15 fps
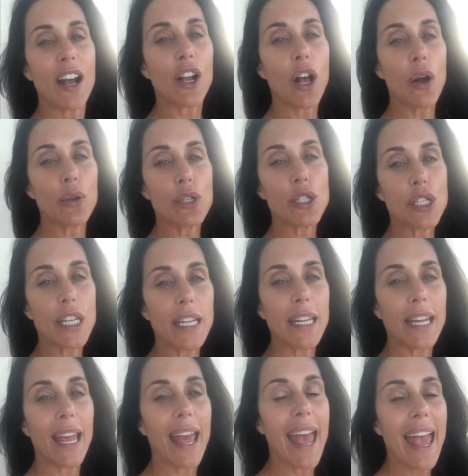Coach
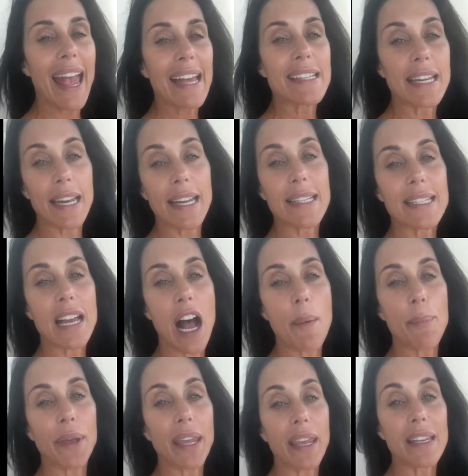D, and today's
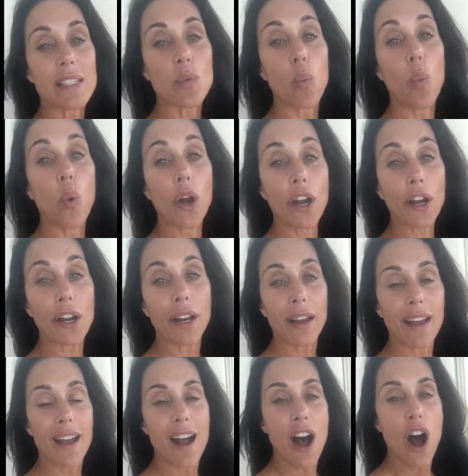topic is work.
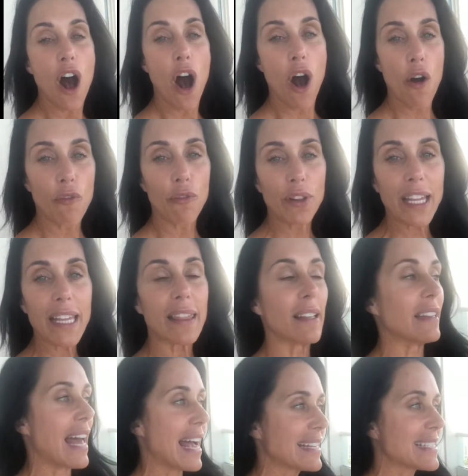Hopefully the
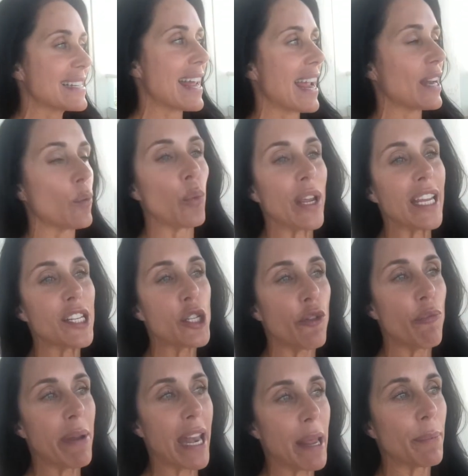last 9 weeks you've
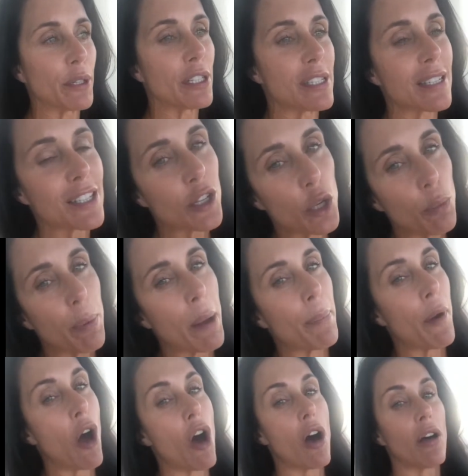been able to scoop up
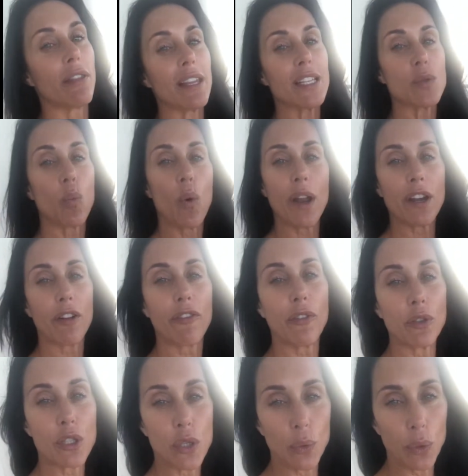all these
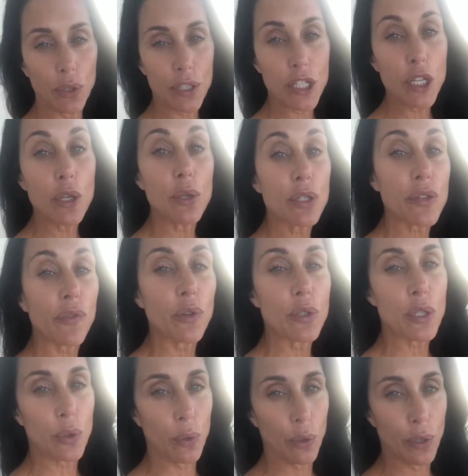wonderful tools, useful
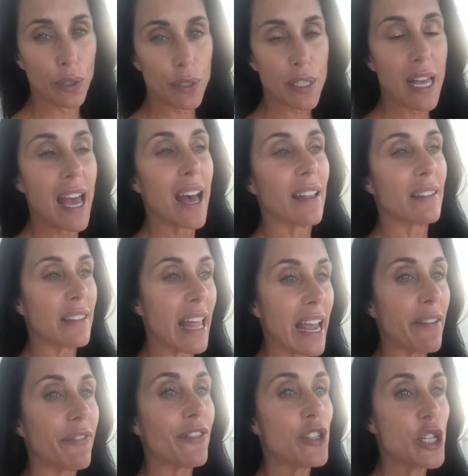tools,
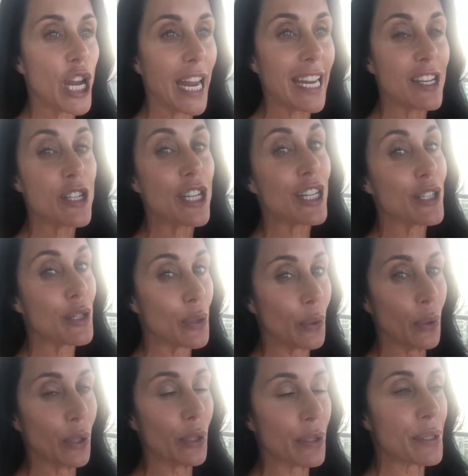life-changing
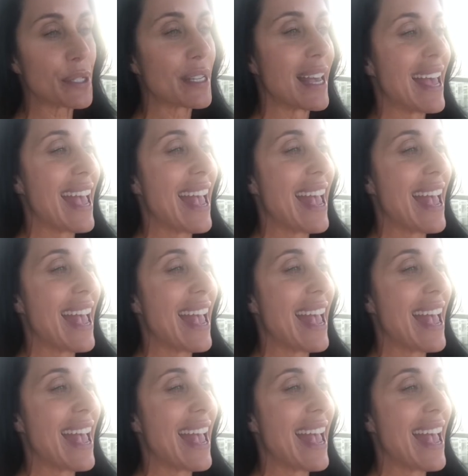tools,